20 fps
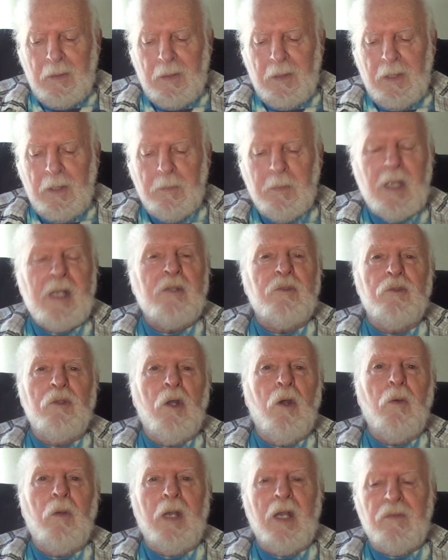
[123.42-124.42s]
He makes
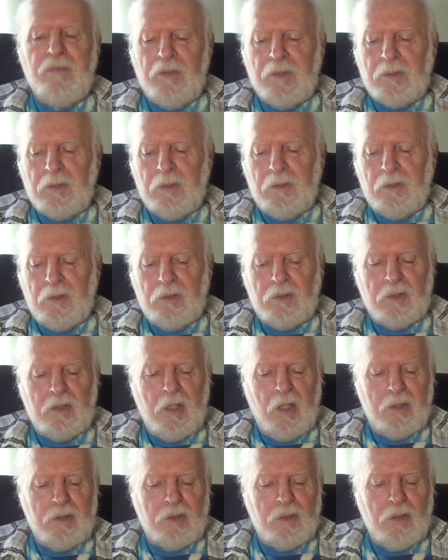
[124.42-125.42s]
no effort to
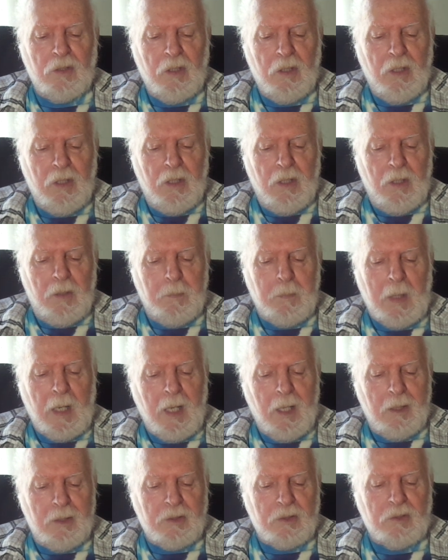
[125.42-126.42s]
discuss
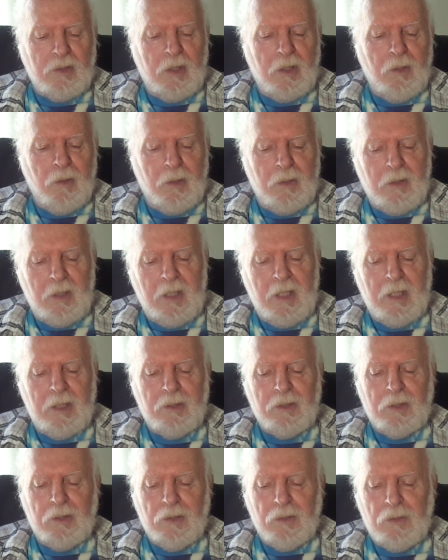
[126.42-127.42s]
policy or the
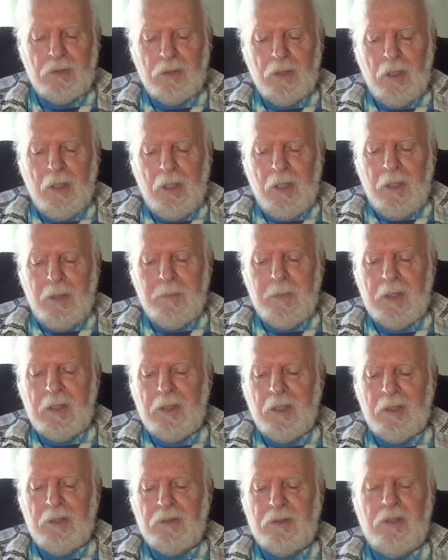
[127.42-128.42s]
issues
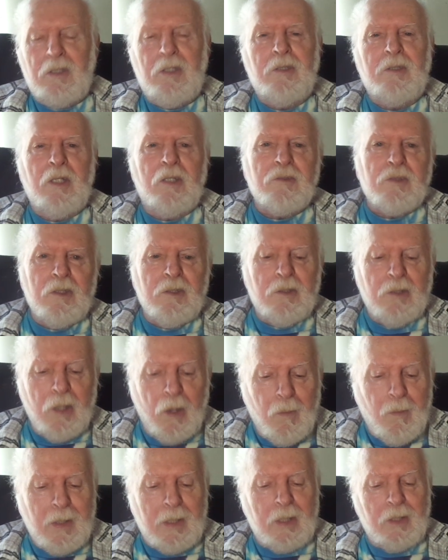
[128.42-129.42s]
because he doesn't
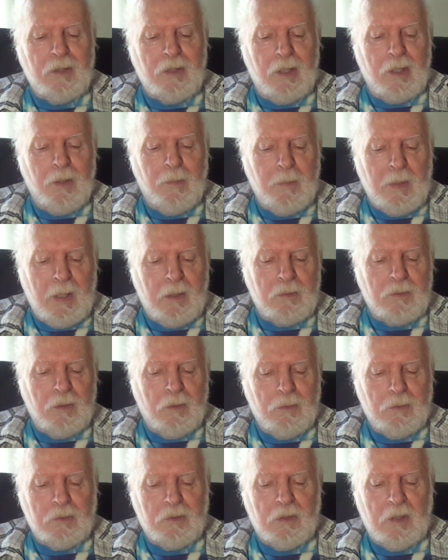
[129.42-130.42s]
know anything about
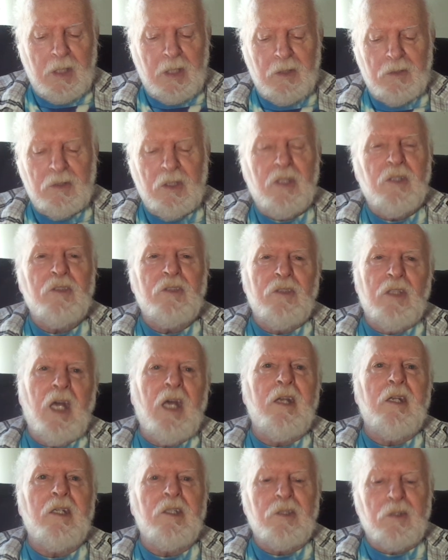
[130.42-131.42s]
those things and is
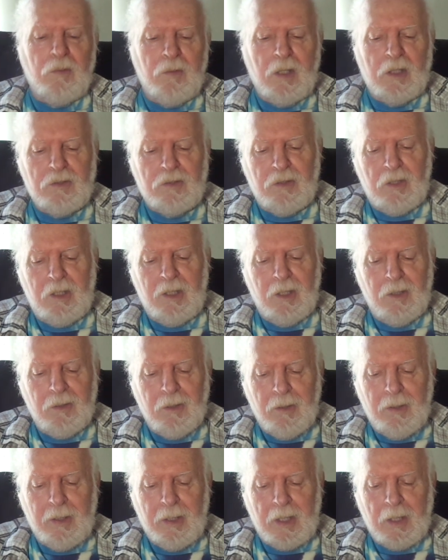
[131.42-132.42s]
not interested in
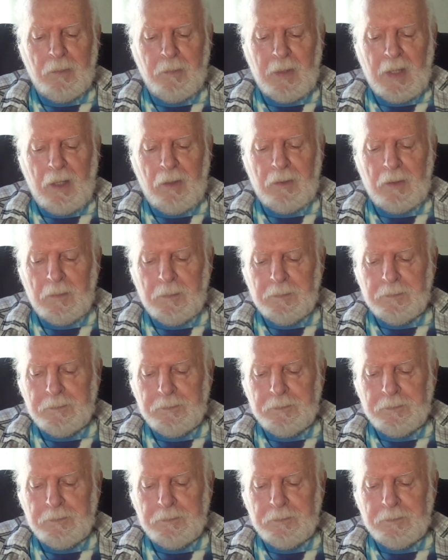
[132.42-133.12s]
learning about it.